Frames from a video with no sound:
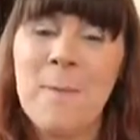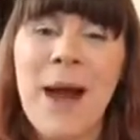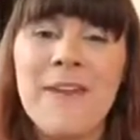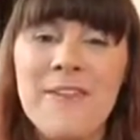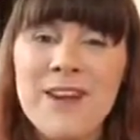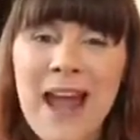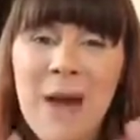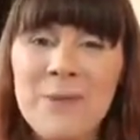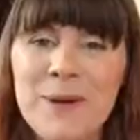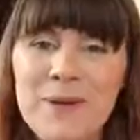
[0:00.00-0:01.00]
Bye for
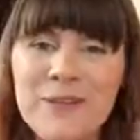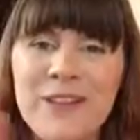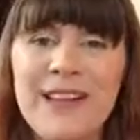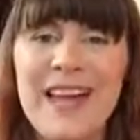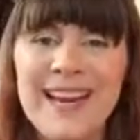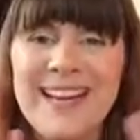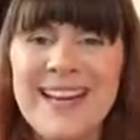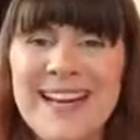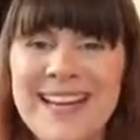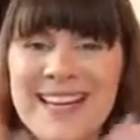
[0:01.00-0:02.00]
now, beautiful
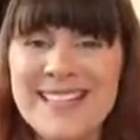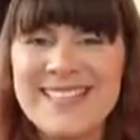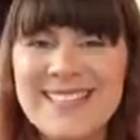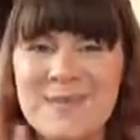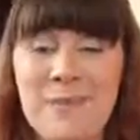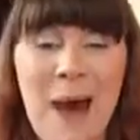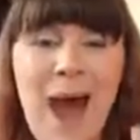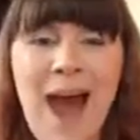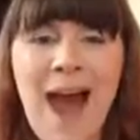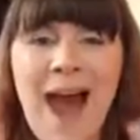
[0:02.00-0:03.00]
ladies.
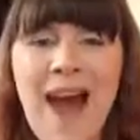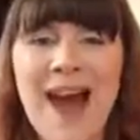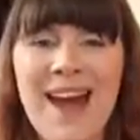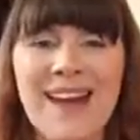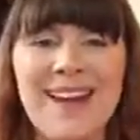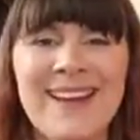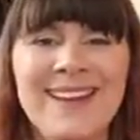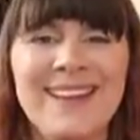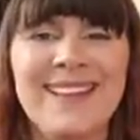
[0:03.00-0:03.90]
Bye.